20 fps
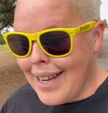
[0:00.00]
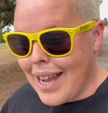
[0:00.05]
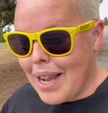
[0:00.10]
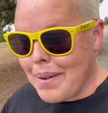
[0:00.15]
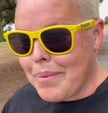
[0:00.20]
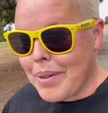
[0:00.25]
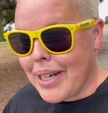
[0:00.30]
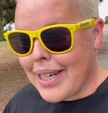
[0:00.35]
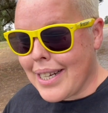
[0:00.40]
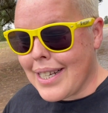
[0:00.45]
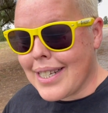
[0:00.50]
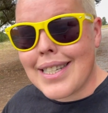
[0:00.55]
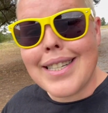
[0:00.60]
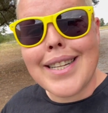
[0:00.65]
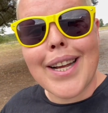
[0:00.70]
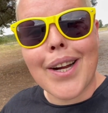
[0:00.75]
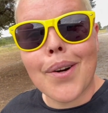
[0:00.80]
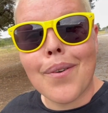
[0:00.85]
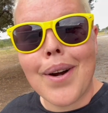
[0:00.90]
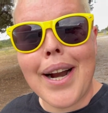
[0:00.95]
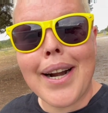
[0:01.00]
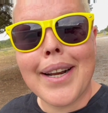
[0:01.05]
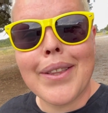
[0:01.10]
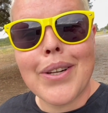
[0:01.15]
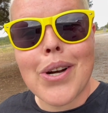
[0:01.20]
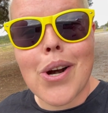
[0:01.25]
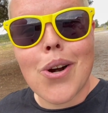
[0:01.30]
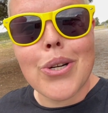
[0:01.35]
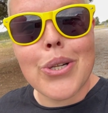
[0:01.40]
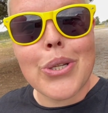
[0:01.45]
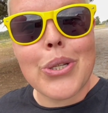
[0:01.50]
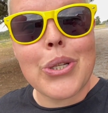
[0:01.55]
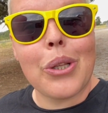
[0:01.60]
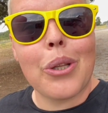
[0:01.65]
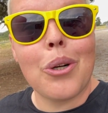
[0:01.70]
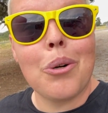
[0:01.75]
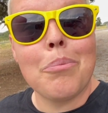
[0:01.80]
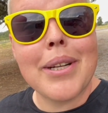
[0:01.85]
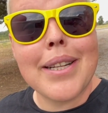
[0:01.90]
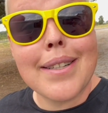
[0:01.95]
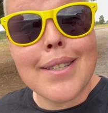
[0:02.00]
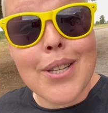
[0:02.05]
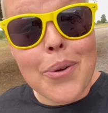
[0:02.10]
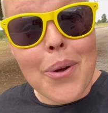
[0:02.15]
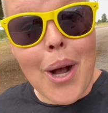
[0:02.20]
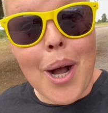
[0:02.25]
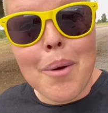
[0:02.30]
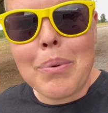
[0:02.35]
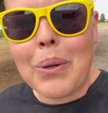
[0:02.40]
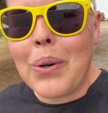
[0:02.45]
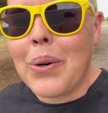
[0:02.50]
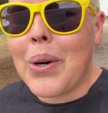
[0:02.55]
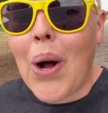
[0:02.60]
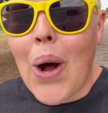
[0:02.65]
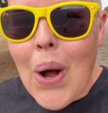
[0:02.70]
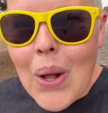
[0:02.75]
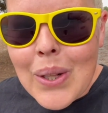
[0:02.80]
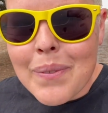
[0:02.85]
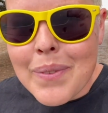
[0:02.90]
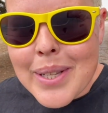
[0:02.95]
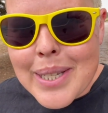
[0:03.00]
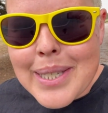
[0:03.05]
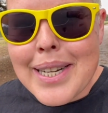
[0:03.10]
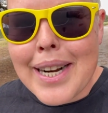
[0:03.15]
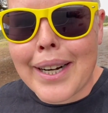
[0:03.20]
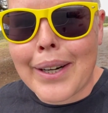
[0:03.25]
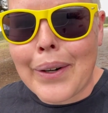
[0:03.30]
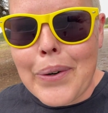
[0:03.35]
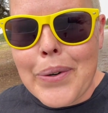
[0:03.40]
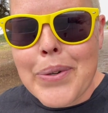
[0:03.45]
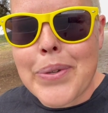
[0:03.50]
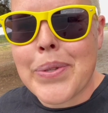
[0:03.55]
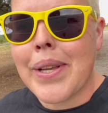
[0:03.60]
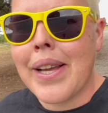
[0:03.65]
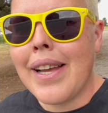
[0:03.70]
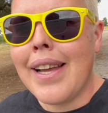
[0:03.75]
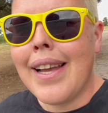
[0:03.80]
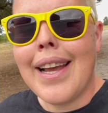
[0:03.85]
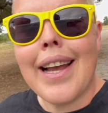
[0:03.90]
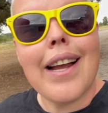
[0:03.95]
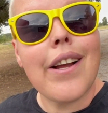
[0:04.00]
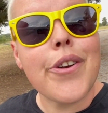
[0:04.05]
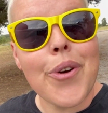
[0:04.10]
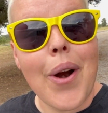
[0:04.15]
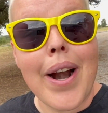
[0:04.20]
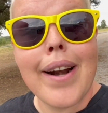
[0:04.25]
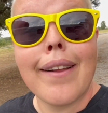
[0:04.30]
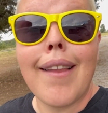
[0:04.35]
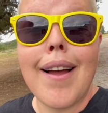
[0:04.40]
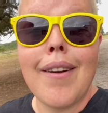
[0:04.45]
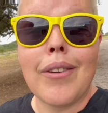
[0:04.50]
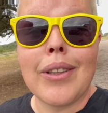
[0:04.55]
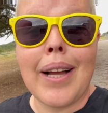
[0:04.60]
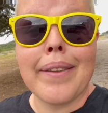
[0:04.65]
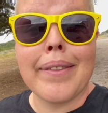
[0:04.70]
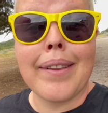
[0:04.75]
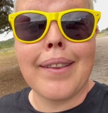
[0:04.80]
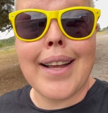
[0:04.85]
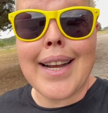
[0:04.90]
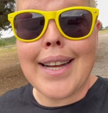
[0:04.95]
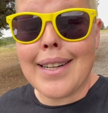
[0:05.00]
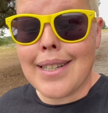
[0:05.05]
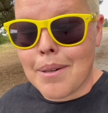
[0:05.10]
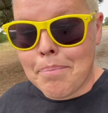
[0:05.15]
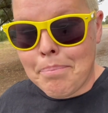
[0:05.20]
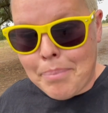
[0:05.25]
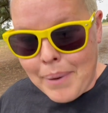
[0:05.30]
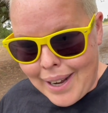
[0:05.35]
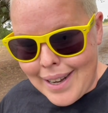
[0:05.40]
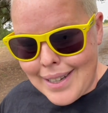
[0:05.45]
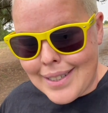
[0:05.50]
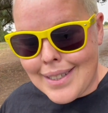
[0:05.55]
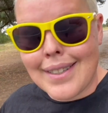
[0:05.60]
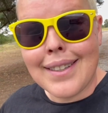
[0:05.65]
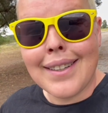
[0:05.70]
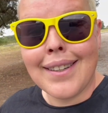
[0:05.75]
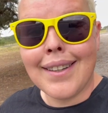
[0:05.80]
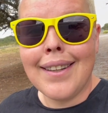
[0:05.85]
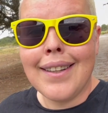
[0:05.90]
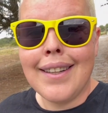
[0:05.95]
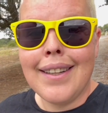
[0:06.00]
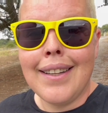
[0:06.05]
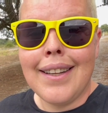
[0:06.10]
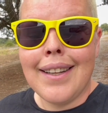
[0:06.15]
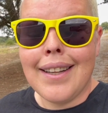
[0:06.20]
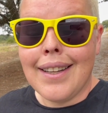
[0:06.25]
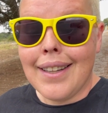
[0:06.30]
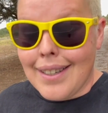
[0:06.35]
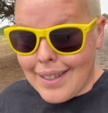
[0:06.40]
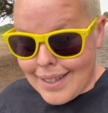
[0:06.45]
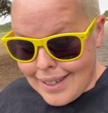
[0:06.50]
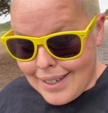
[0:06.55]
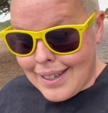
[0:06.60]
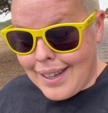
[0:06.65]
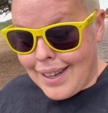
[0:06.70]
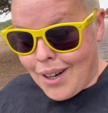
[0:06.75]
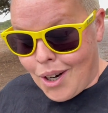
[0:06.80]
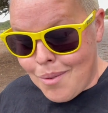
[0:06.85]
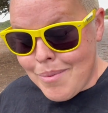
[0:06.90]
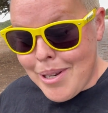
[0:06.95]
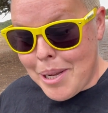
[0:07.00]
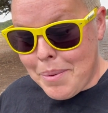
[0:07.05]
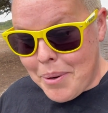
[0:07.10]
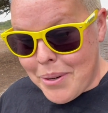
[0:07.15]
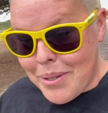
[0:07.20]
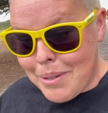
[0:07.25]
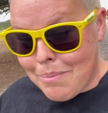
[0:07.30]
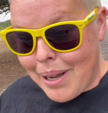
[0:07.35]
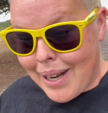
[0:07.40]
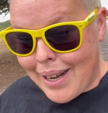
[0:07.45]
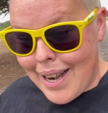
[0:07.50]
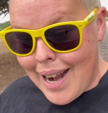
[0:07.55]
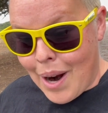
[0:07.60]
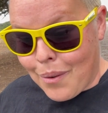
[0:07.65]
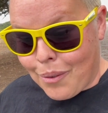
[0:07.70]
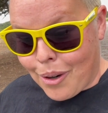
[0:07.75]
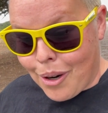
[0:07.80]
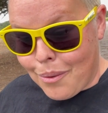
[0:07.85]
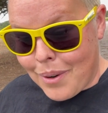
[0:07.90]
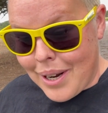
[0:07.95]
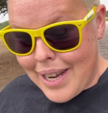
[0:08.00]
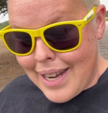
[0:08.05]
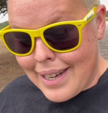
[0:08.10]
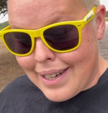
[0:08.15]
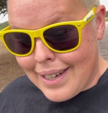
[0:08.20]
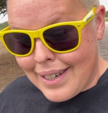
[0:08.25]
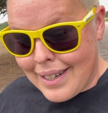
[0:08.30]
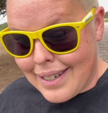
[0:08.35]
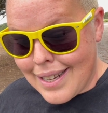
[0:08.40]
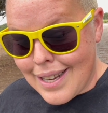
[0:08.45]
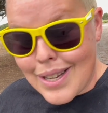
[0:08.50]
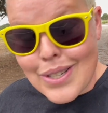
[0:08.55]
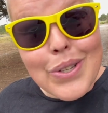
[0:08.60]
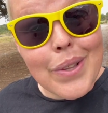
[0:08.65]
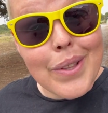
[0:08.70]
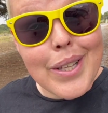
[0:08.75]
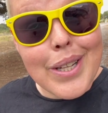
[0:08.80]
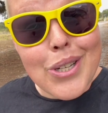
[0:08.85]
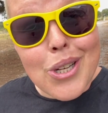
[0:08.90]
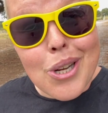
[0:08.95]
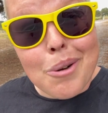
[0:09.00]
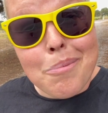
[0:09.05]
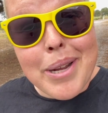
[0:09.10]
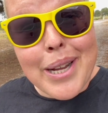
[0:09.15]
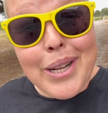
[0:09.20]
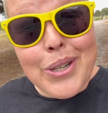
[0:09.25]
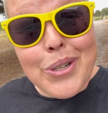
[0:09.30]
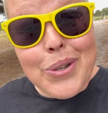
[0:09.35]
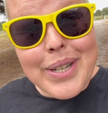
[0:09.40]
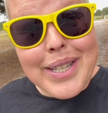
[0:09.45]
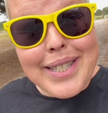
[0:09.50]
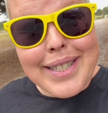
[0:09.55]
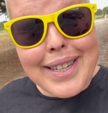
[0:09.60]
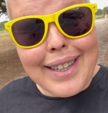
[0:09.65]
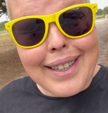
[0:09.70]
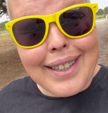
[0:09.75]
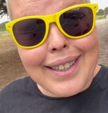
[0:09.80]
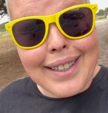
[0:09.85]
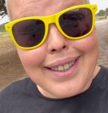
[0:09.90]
I'm gonna get to dig around in the dirt just a little bit to uproot all of the stickers and try to level out the land. But Home Depot is about an hour away, so this should be interesting.